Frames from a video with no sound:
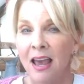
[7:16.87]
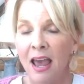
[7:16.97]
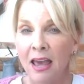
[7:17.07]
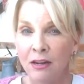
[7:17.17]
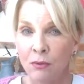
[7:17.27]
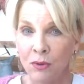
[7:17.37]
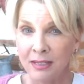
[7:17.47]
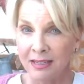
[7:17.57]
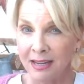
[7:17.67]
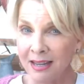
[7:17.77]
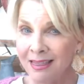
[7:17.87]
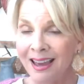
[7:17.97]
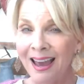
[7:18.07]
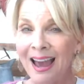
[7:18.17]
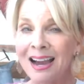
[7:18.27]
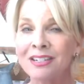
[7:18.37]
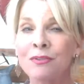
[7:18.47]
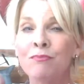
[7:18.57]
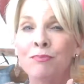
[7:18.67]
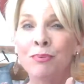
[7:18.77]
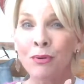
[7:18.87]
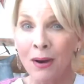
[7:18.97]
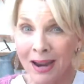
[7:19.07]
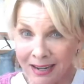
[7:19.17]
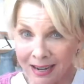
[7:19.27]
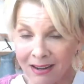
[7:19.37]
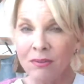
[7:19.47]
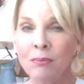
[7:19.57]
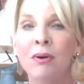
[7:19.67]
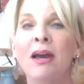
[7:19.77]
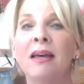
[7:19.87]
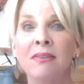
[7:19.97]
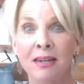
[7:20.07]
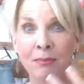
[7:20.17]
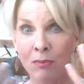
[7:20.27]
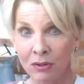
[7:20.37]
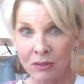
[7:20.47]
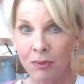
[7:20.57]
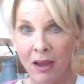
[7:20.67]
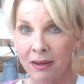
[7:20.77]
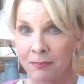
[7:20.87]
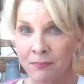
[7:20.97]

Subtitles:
And it was in the act of breaking the bread that it multiplied.